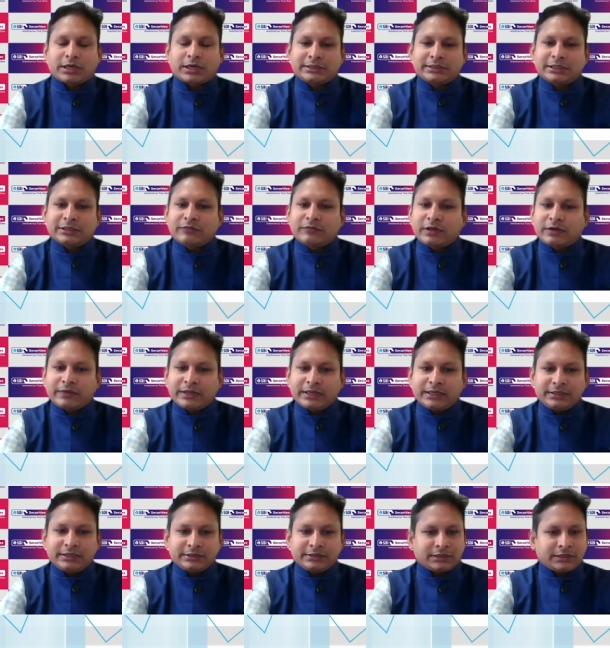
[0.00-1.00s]
results were
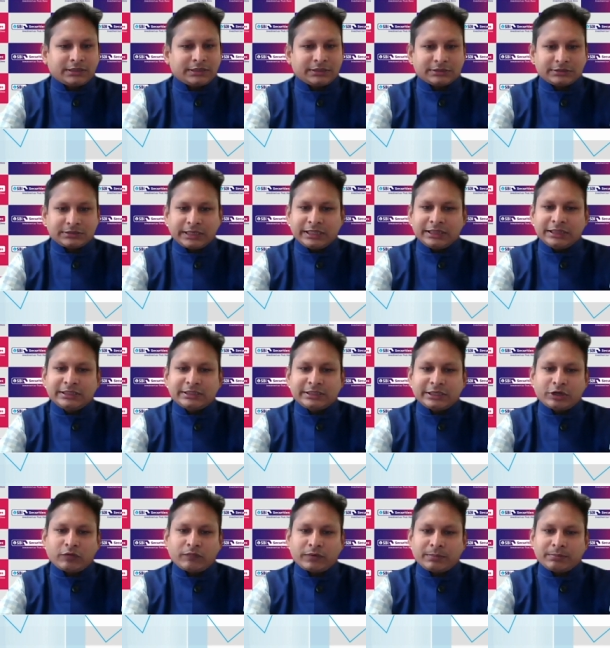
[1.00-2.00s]
very healthy
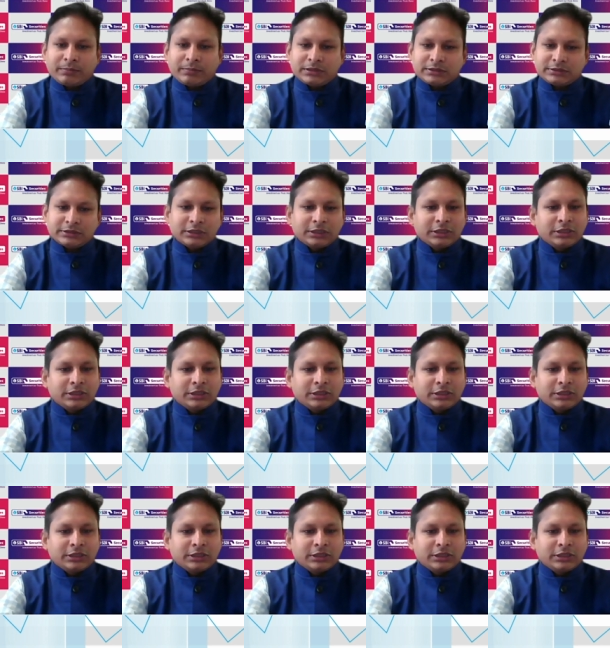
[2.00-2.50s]
set of numbers,